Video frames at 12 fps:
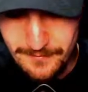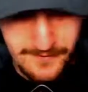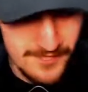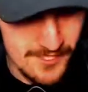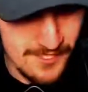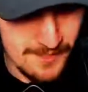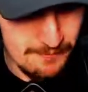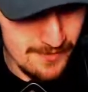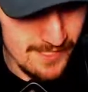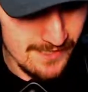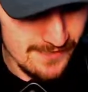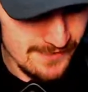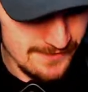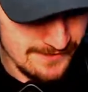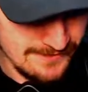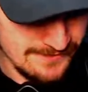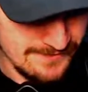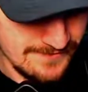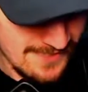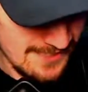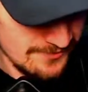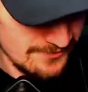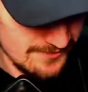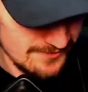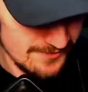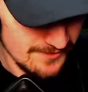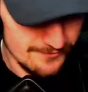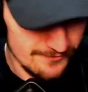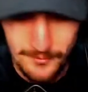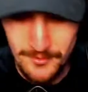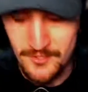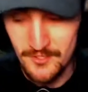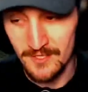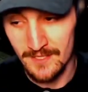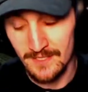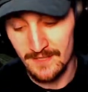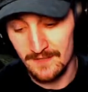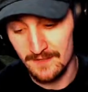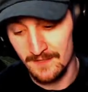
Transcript: dog Bella down, unfortunately.